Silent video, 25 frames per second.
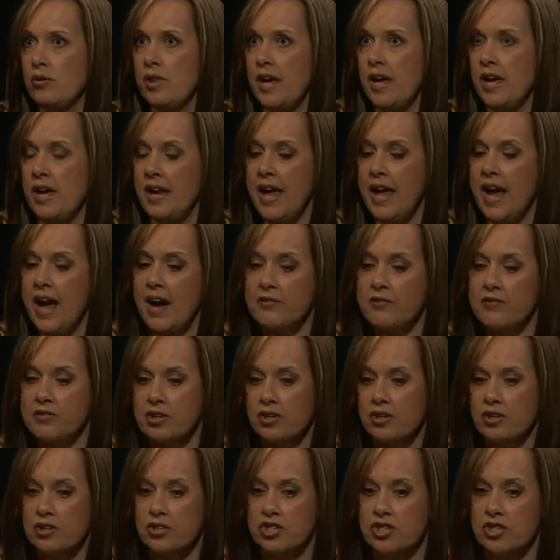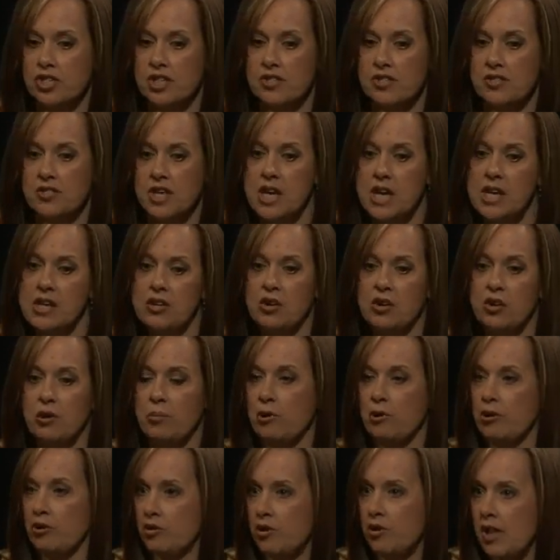that after she's taken her
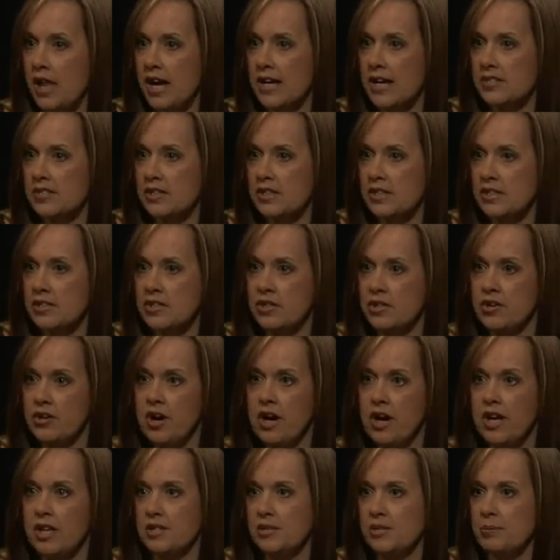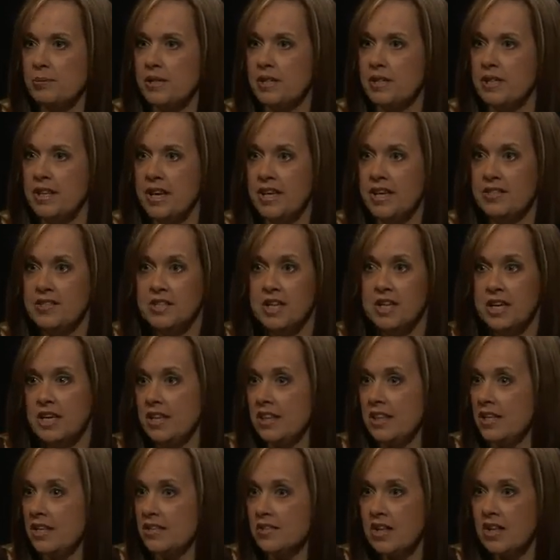birth classes and her husband has
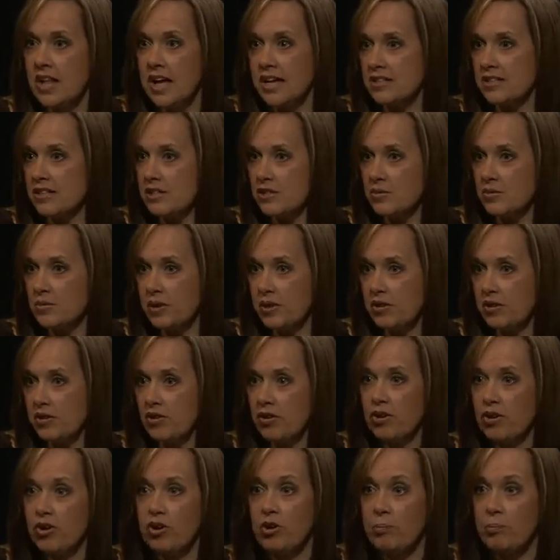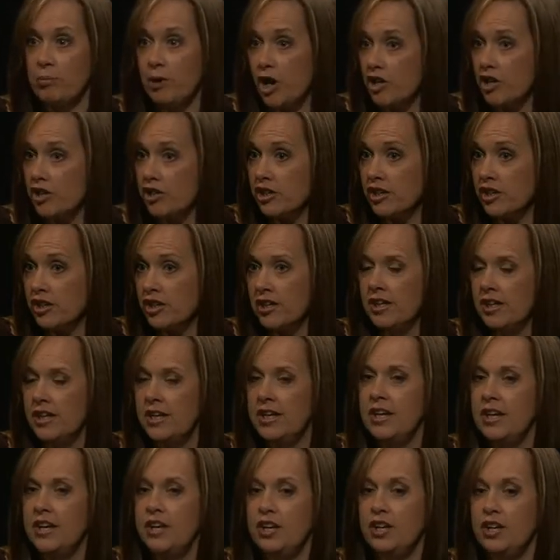taken these classes with her, or her partner,
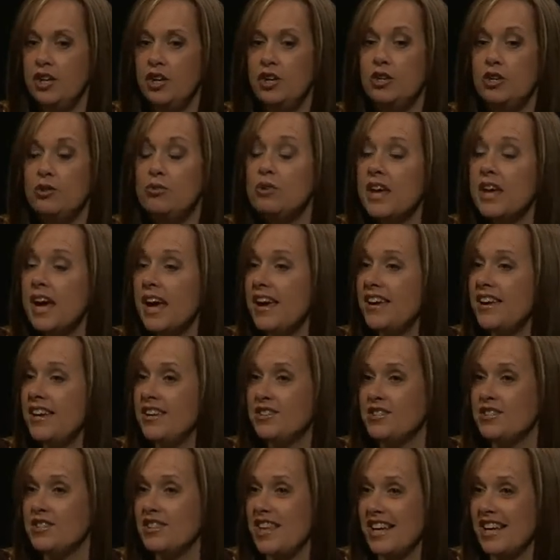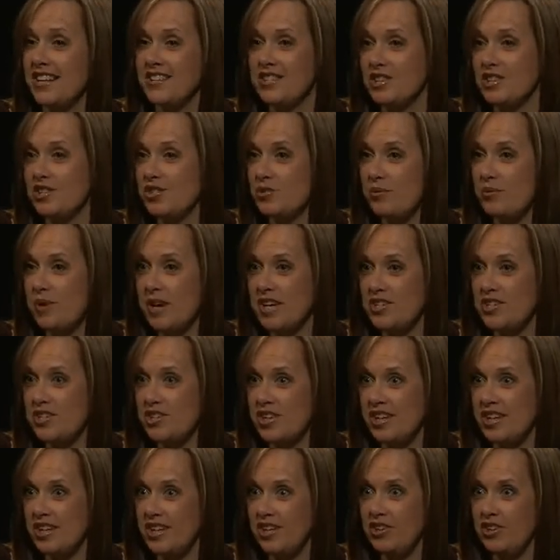you get into that
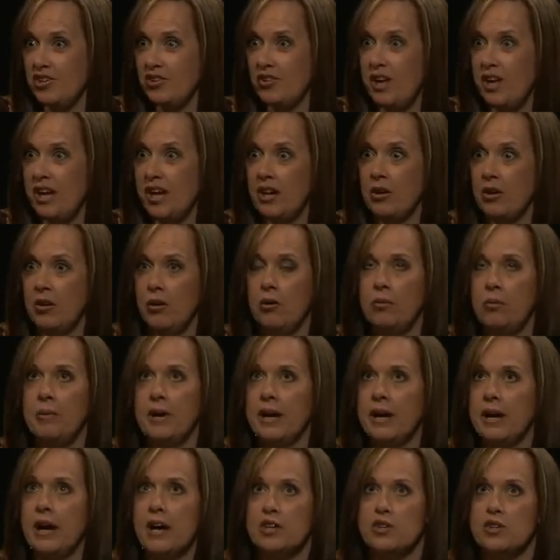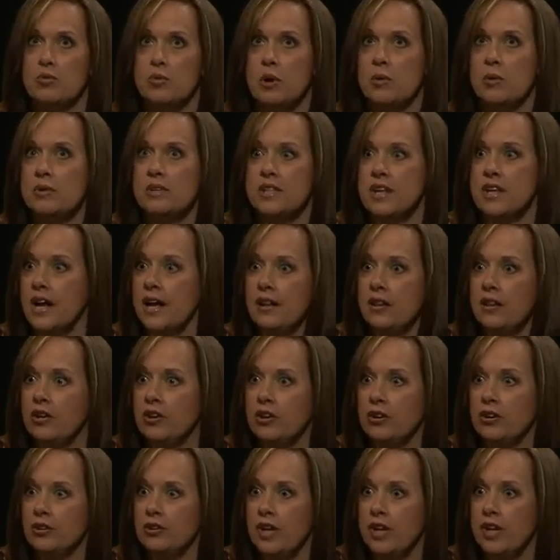situation and you're like, oh my gosh, what was it I
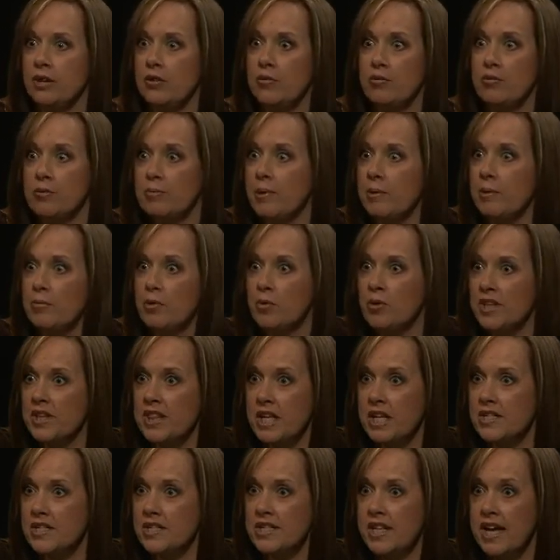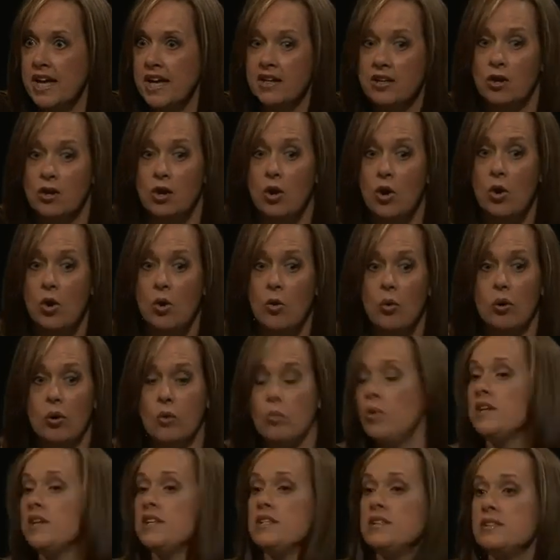learned? I don't remember what they said. Or
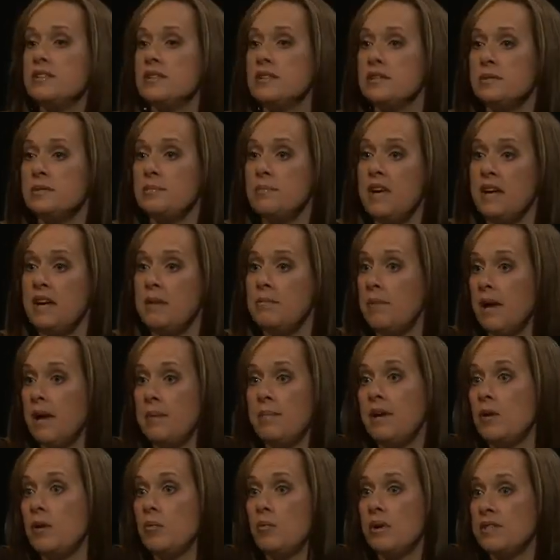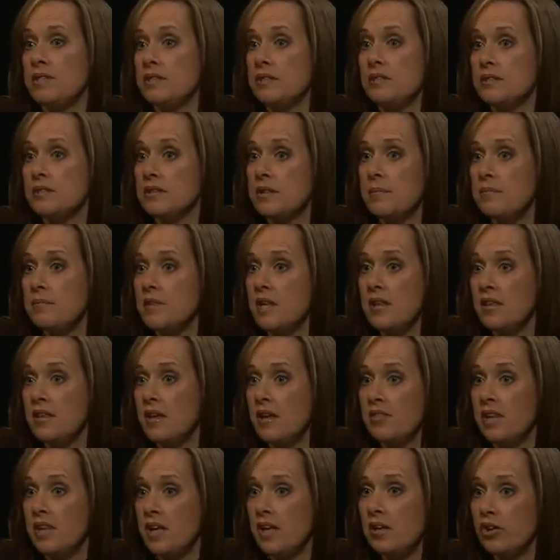what does this mean? Maybe it wasn't something
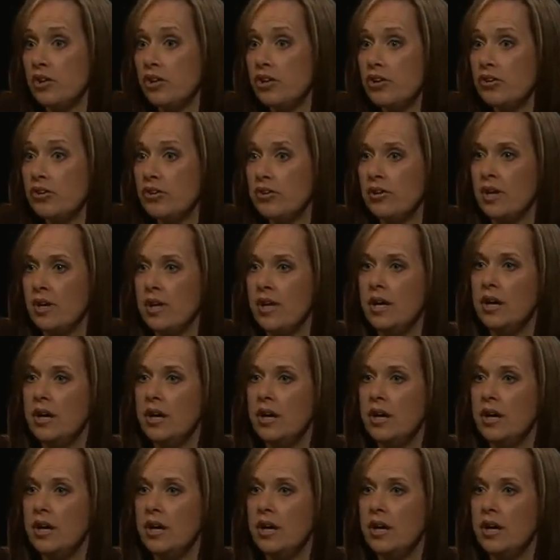that they learned.